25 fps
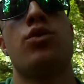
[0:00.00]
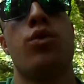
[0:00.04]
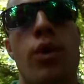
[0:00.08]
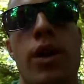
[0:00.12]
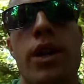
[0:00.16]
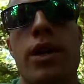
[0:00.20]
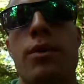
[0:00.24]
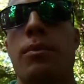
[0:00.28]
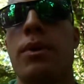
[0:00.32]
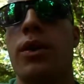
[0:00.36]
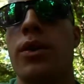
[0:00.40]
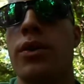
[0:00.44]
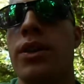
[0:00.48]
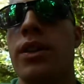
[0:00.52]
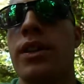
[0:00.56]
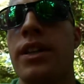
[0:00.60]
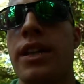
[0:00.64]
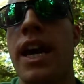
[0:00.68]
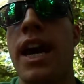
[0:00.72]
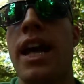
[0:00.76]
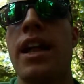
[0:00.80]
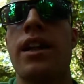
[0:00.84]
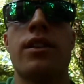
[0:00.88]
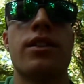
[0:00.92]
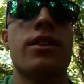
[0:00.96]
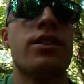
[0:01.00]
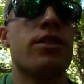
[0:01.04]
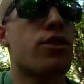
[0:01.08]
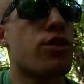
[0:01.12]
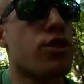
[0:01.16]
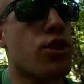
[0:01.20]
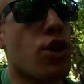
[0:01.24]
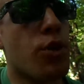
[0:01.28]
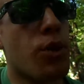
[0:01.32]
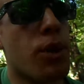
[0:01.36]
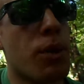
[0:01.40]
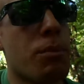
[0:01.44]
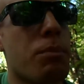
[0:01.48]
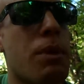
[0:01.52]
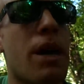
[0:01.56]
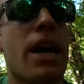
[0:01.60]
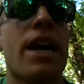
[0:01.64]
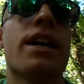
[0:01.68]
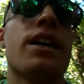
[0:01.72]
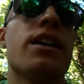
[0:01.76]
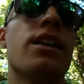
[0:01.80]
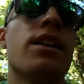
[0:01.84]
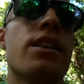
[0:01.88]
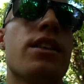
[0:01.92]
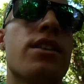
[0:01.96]
20 million gallons going
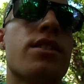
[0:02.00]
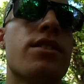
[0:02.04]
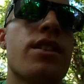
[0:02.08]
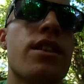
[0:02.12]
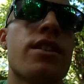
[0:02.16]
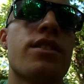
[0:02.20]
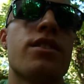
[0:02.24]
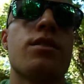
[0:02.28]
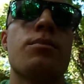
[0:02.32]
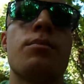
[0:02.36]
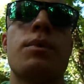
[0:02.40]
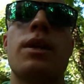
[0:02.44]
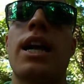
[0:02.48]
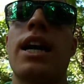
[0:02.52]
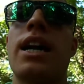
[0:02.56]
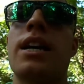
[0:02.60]
back into the system,